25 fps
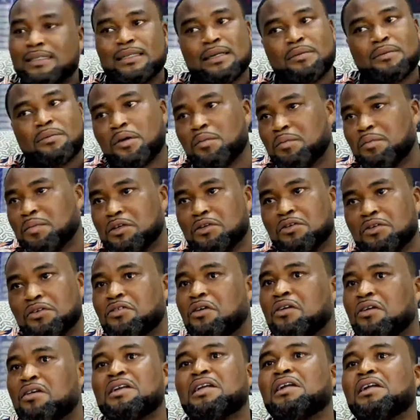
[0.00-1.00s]
I said, Mommy,
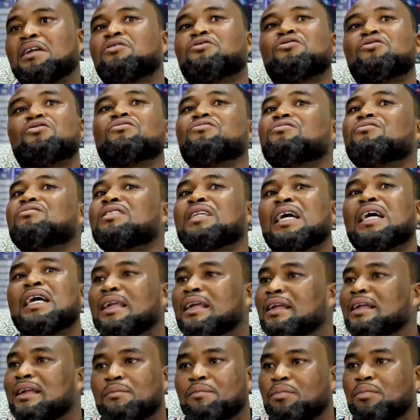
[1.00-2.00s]
you don't need to
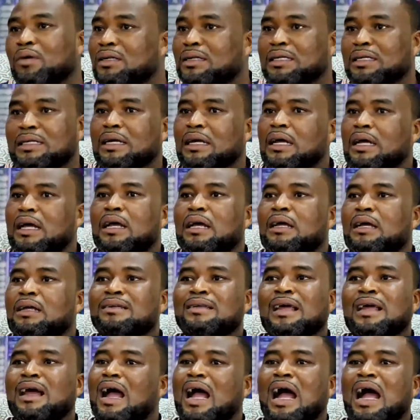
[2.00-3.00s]
send anybody.
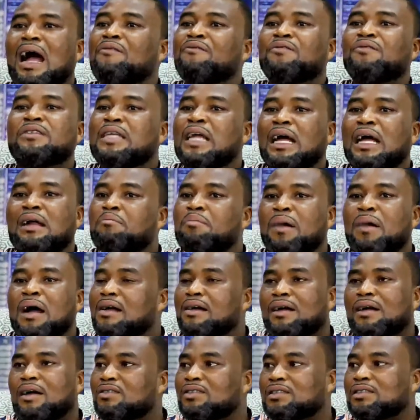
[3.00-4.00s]
I've done
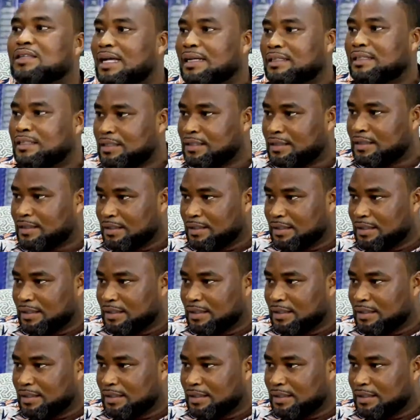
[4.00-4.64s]
background search.